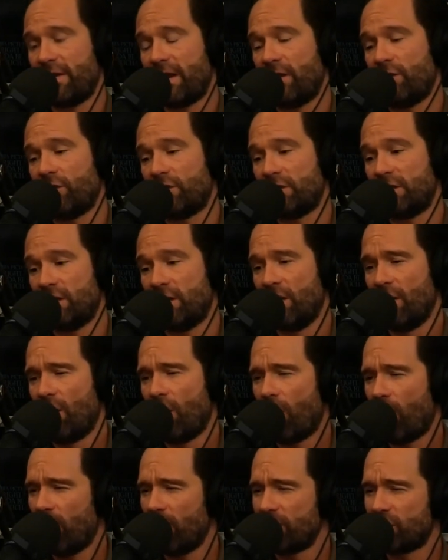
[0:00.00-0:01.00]
and I looked at
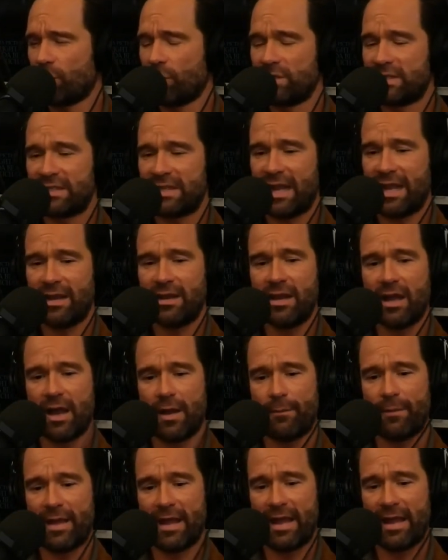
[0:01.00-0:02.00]
all his old stand
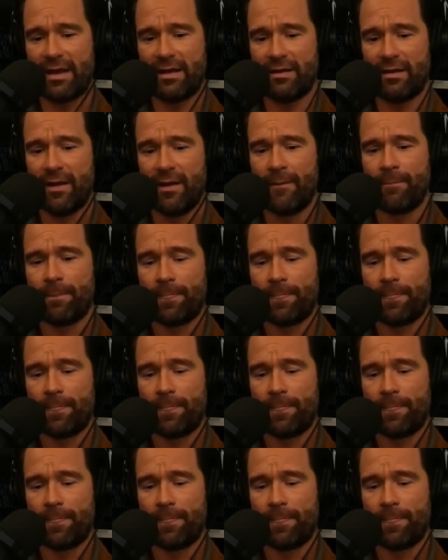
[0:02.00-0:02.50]
up, and